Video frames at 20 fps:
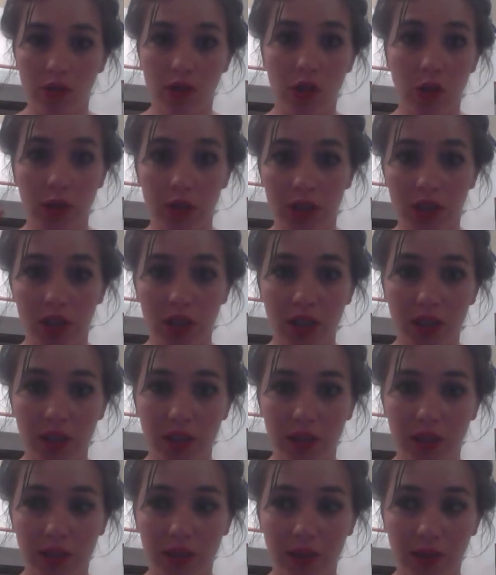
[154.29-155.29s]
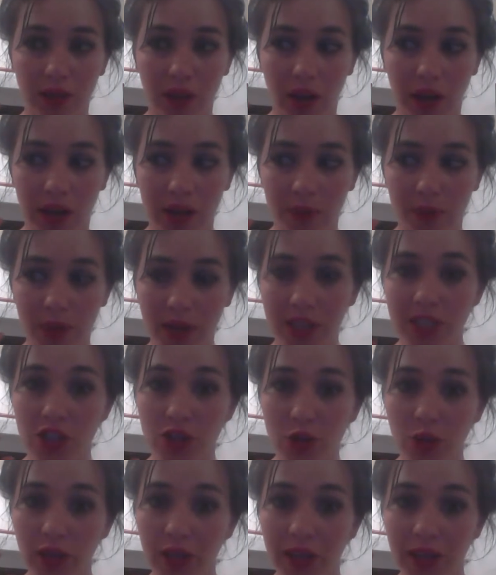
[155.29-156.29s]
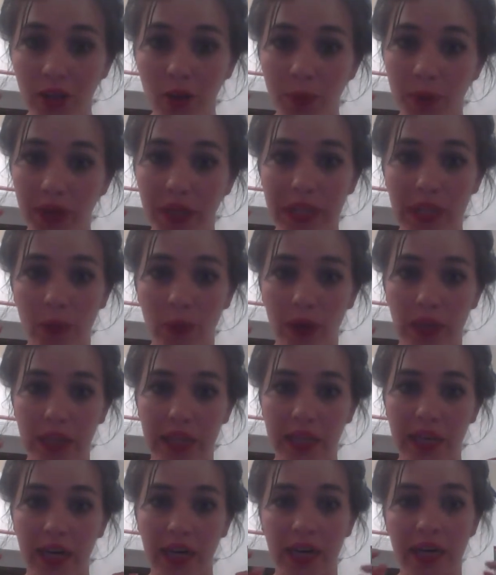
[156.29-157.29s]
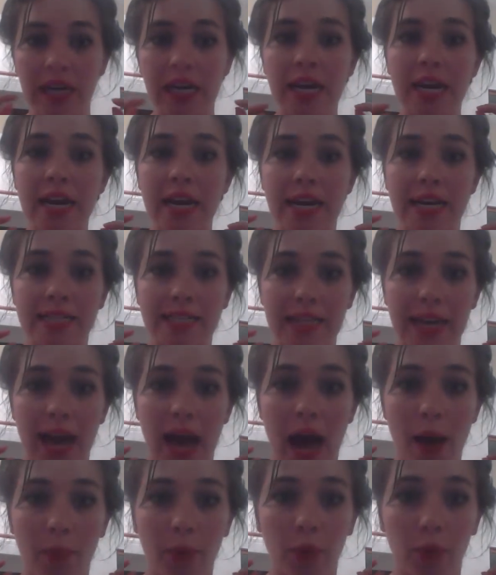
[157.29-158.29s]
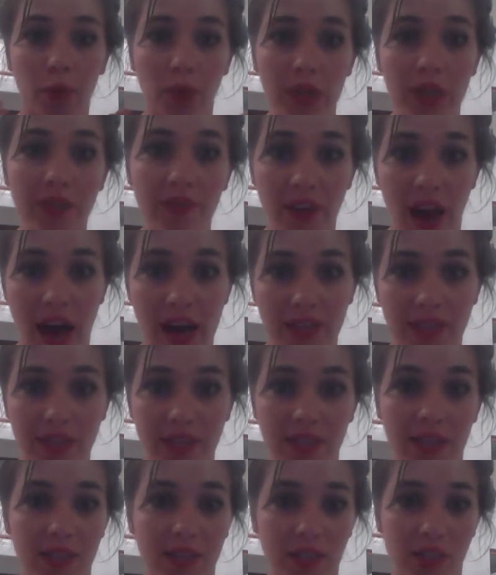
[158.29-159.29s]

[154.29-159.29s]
So because there's only a little bit of liquid in there, it's going to happen really fast.